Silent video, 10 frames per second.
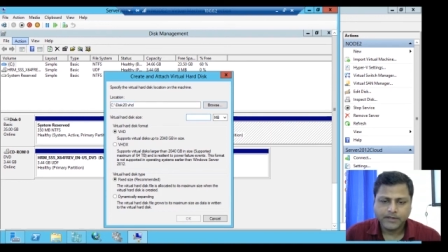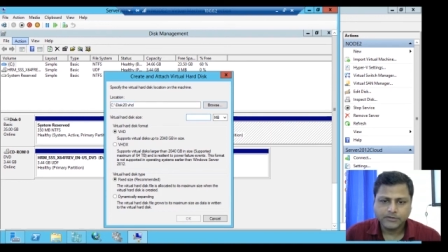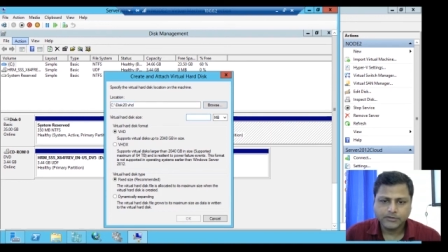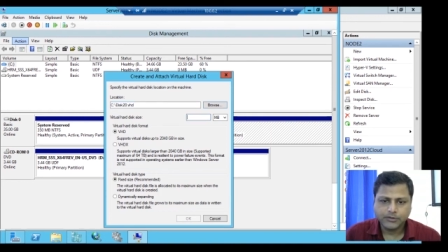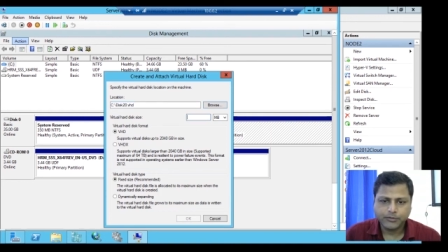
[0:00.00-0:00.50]

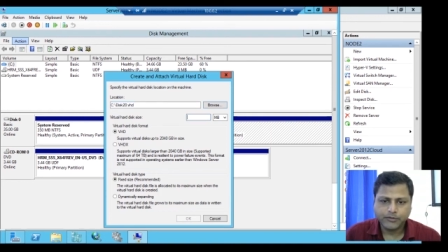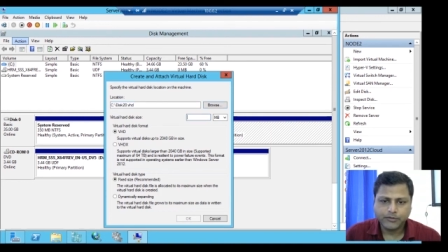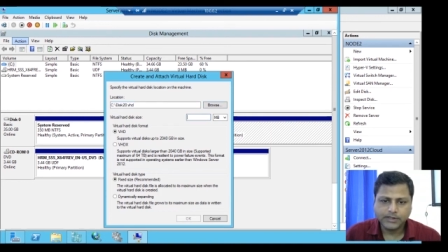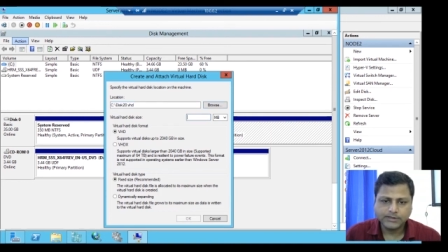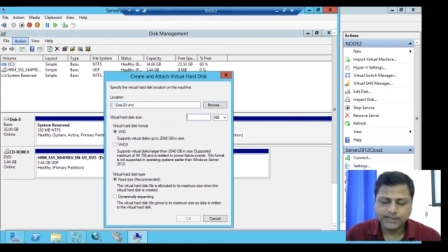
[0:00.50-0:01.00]
So we'll
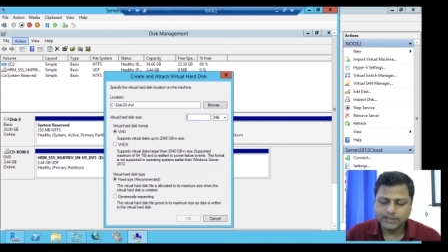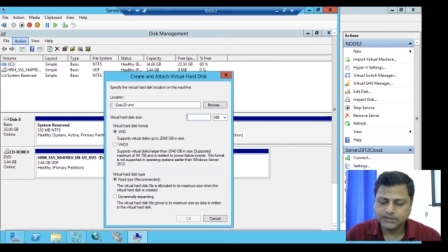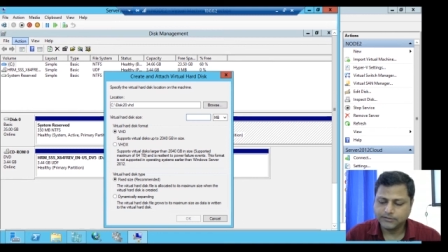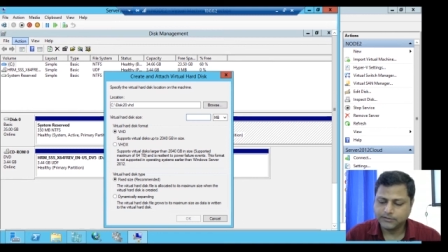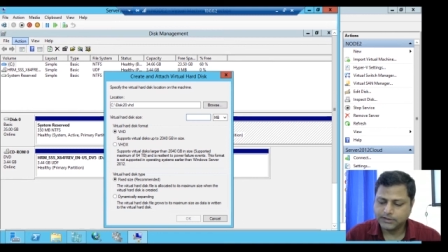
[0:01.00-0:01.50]
provide the size
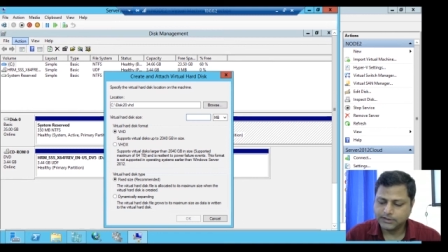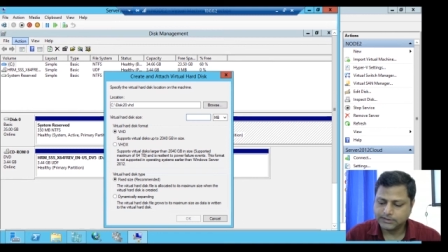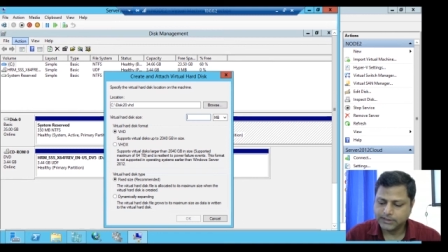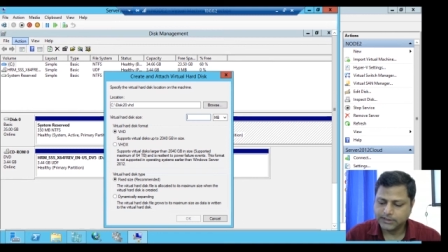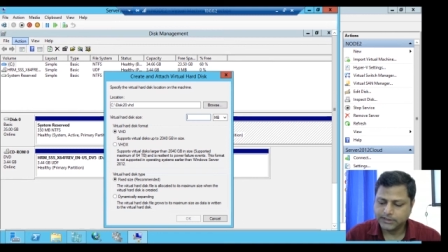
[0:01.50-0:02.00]
of the disk,
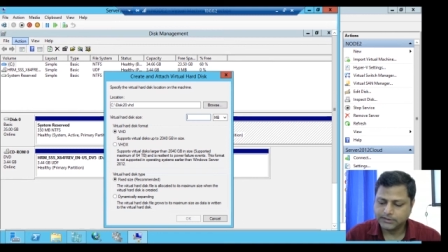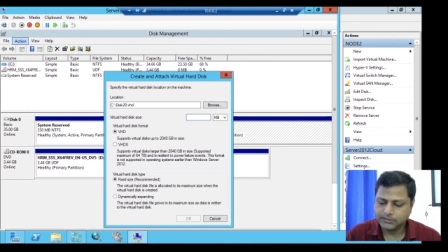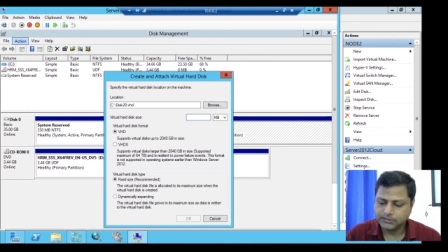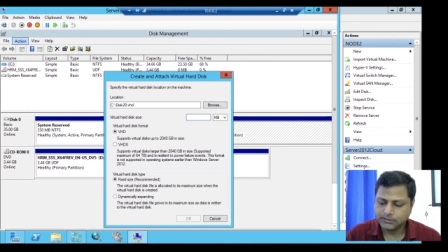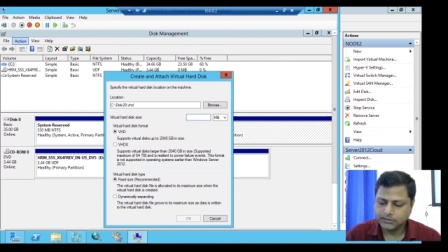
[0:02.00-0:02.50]
that
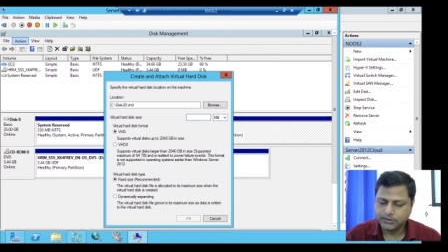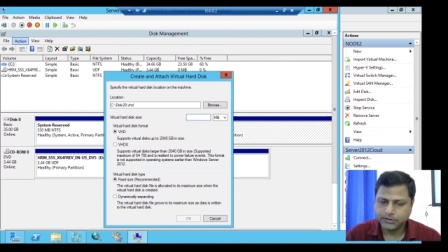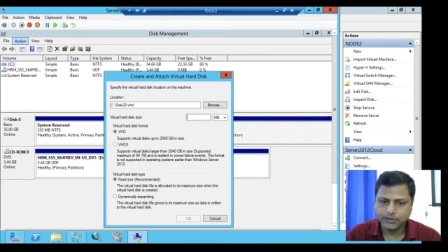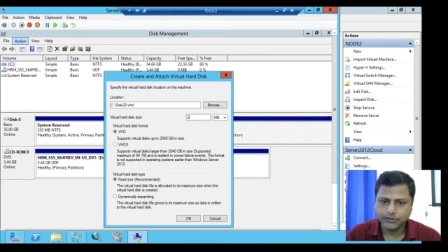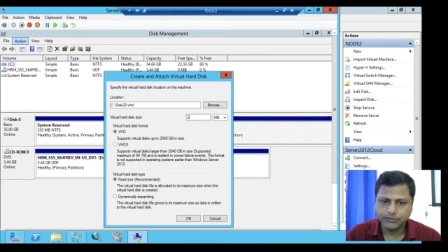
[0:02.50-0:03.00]
is
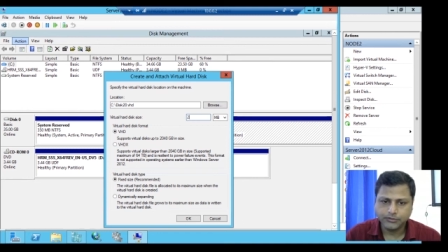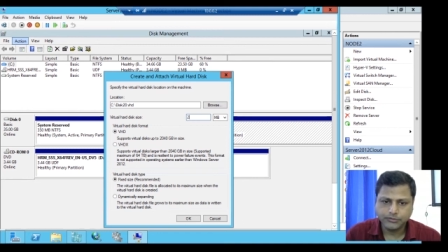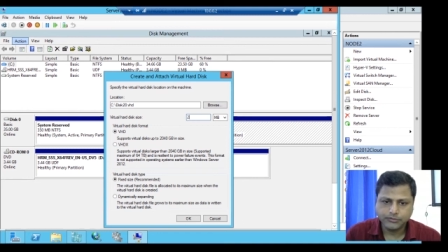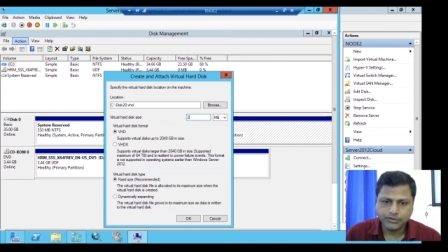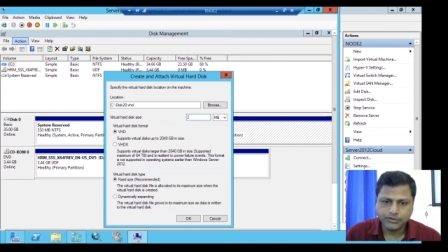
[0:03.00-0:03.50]
2
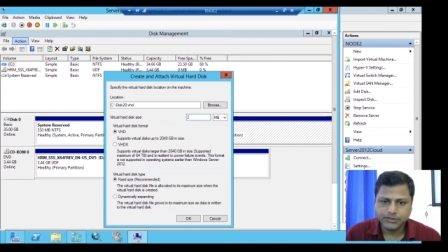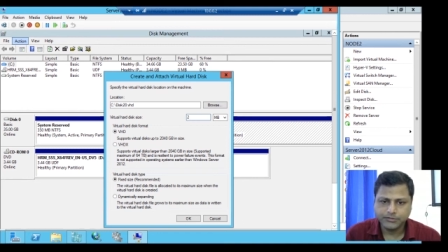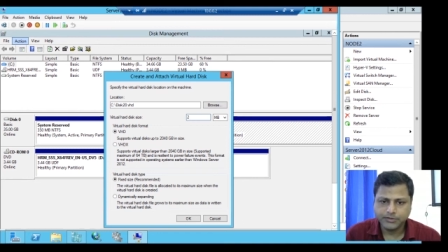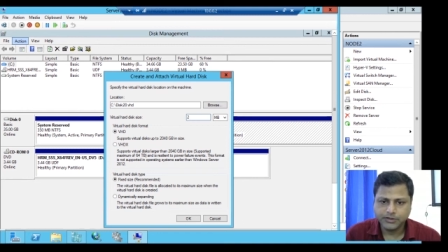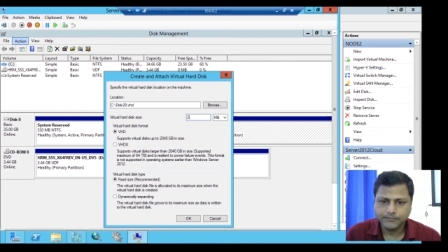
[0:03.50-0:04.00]

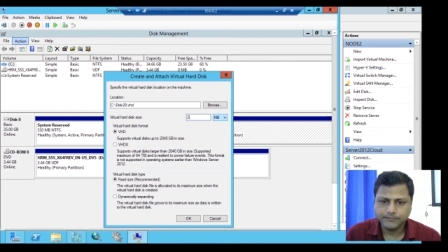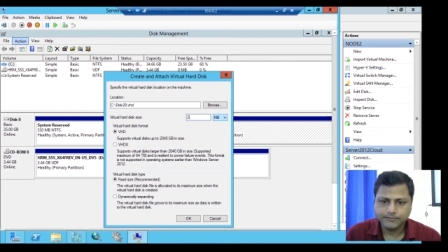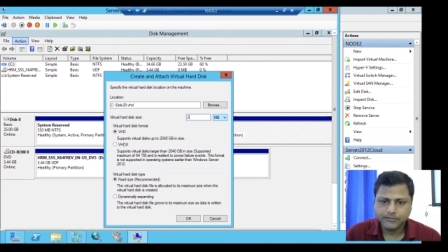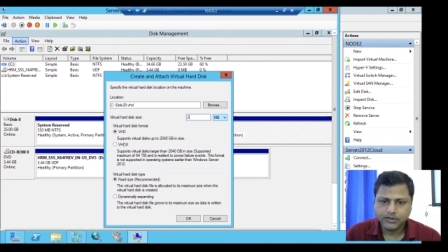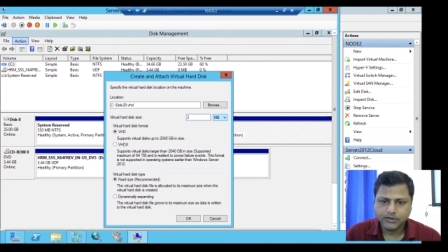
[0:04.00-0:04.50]
GB,
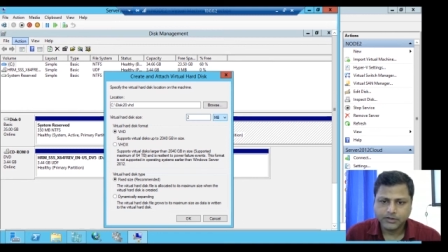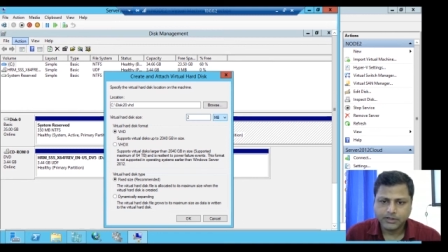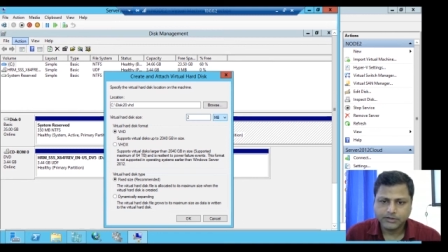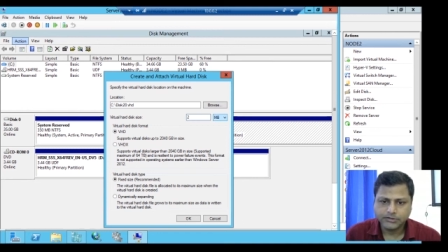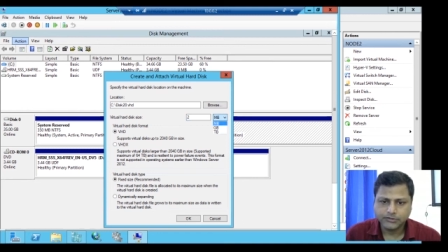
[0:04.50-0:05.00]

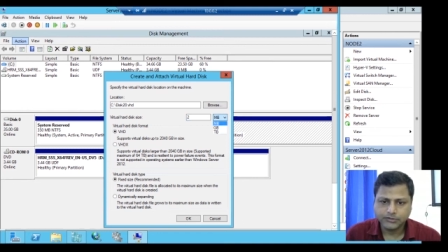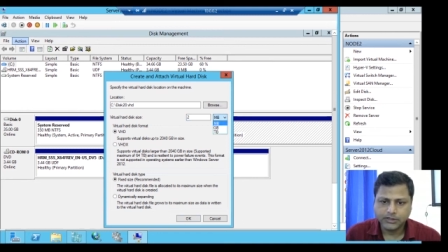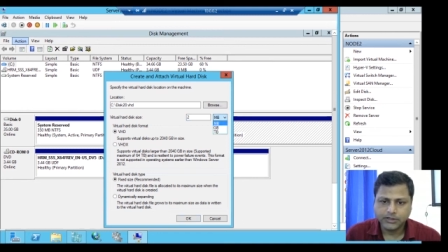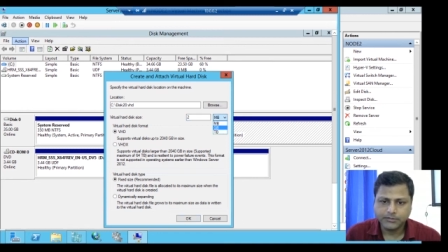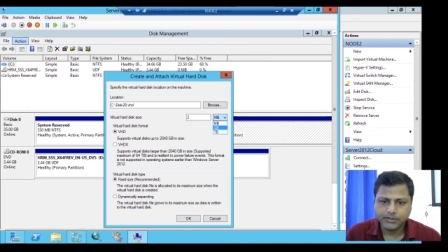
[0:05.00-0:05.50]
that is 2
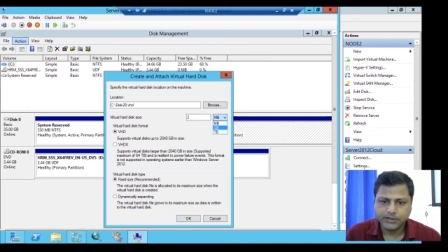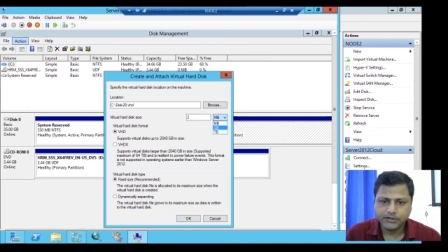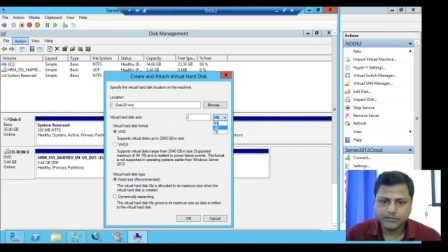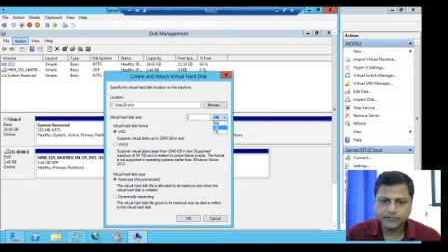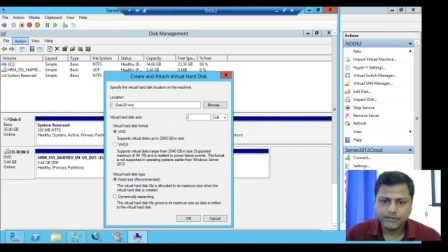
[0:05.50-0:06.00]
gigabyte
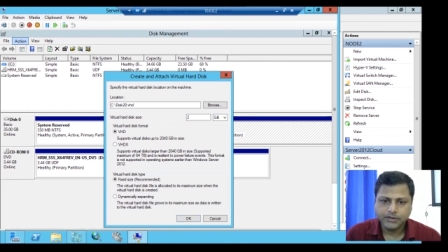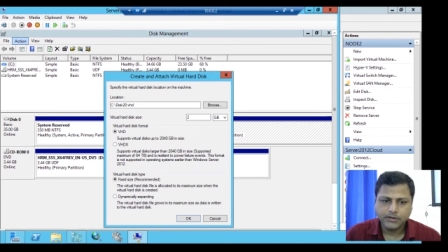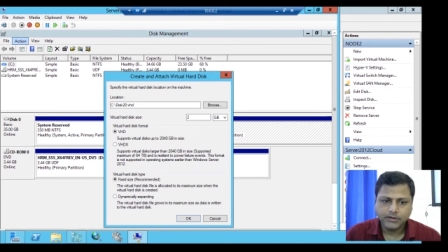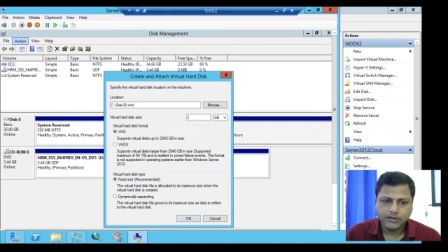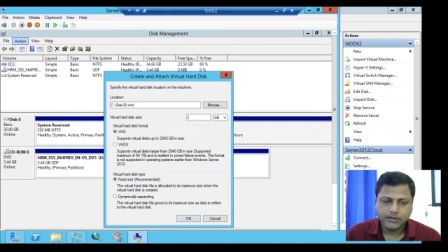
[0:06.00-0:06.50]

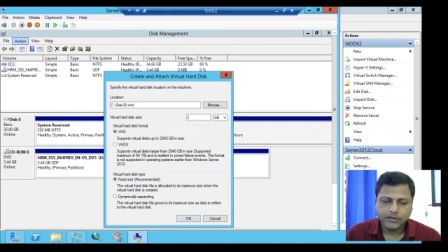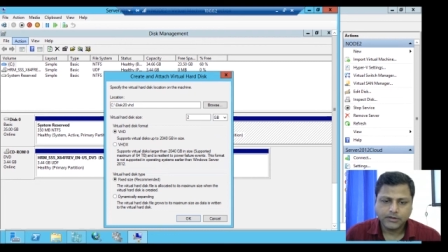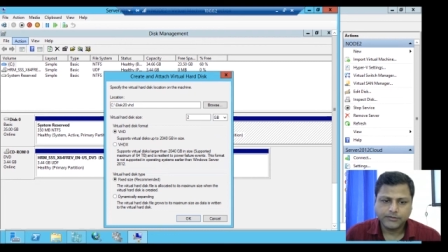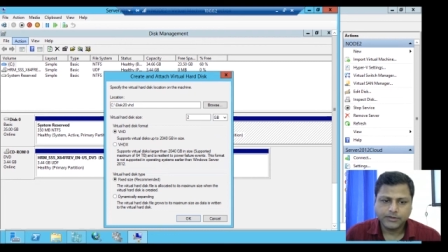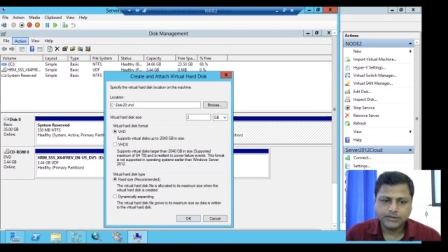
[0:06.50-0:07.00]

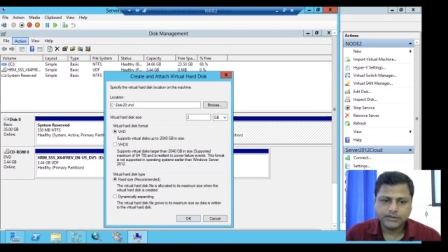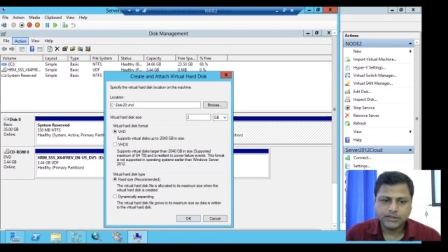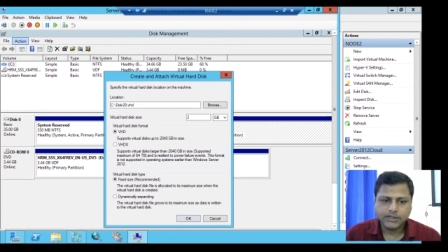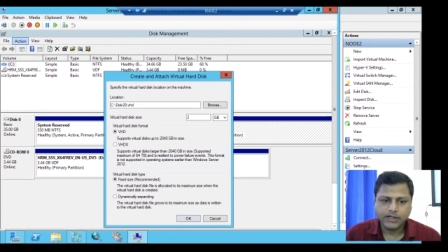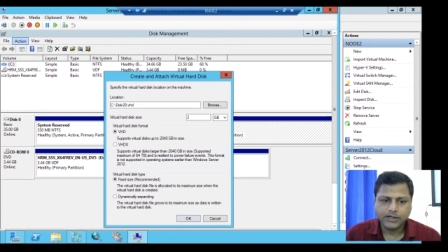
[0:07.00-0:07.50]
of disk,
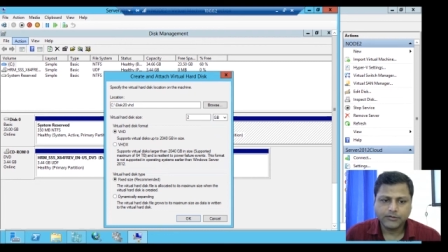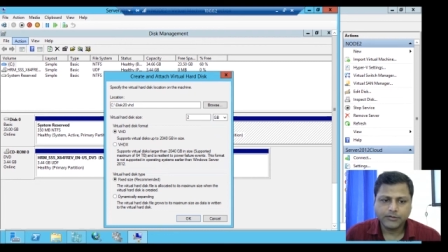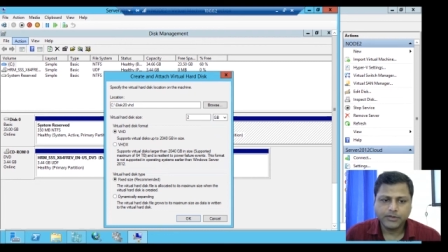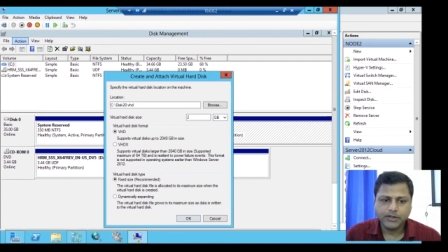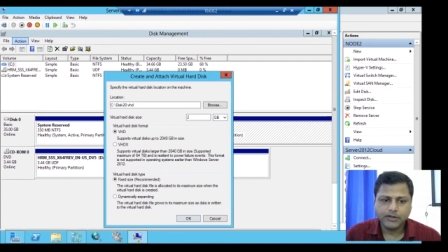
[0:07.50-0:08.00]
and it will
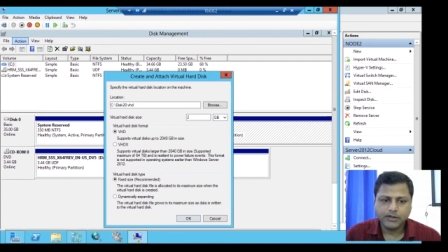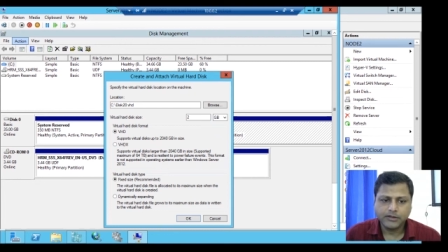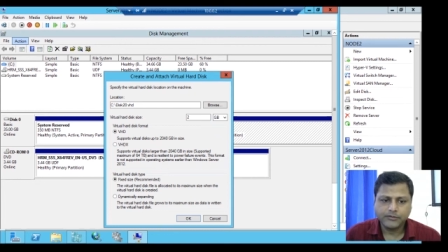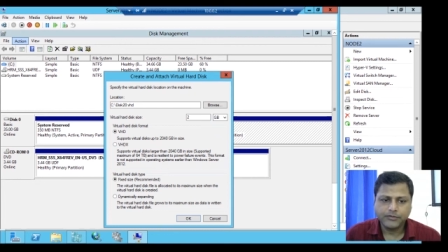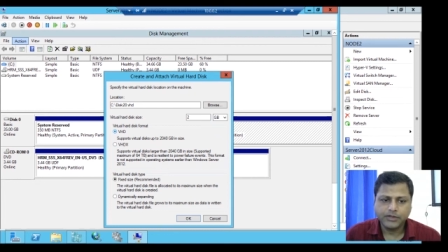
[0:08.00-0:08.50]
be
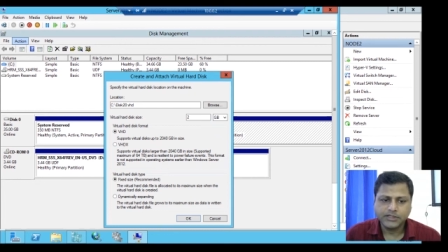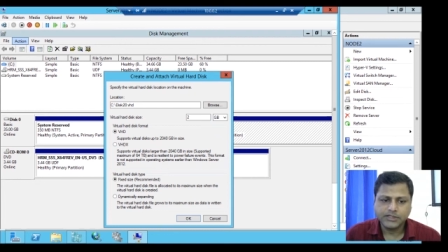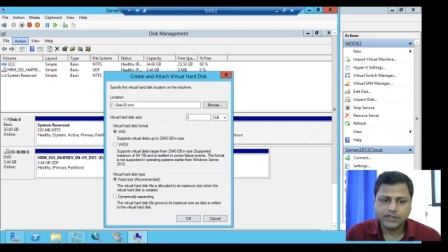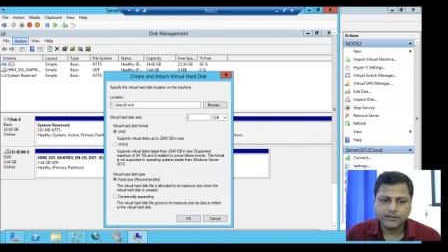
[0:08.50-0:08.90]
the VHD.